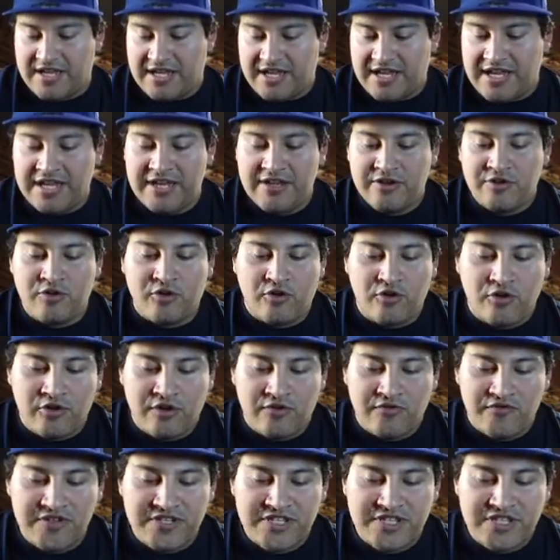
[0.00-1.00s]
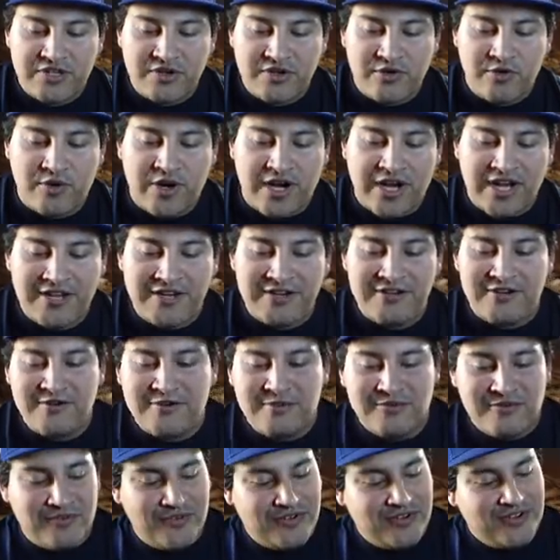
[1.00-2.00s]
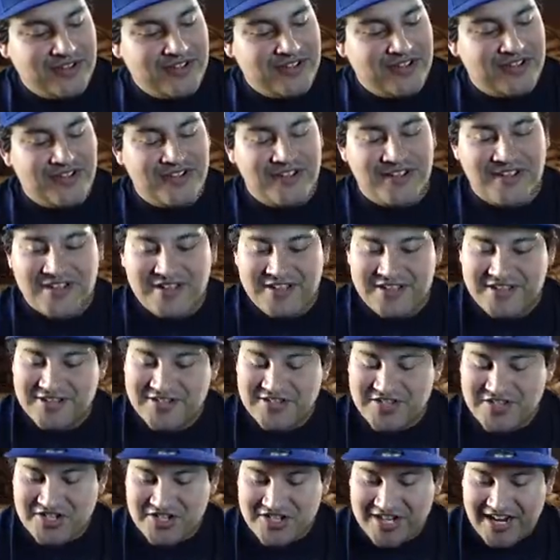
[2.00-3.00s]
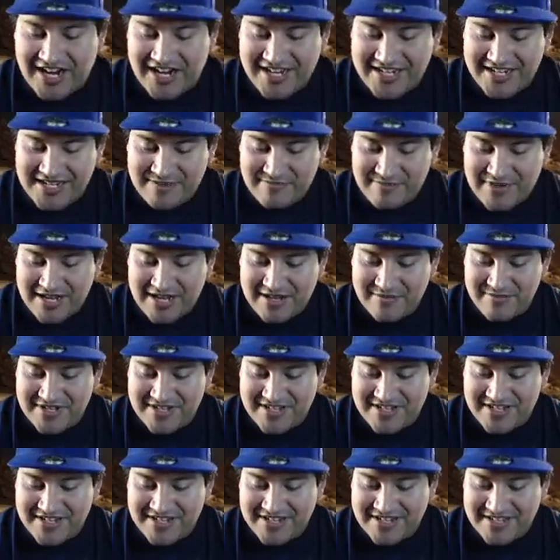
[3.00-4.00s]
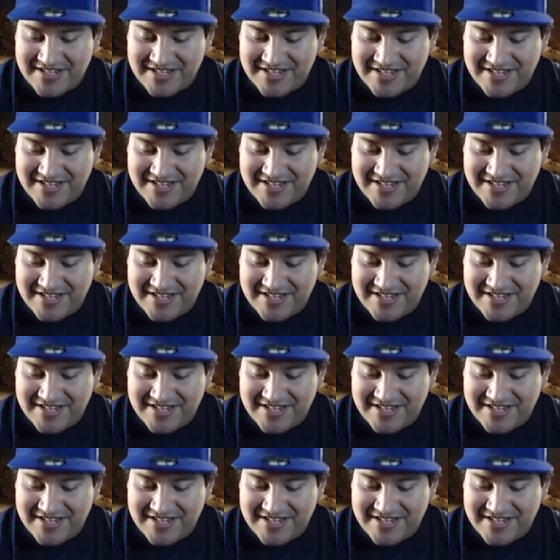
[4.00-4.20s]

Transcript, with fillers: a Corvisquire Shiny Baby.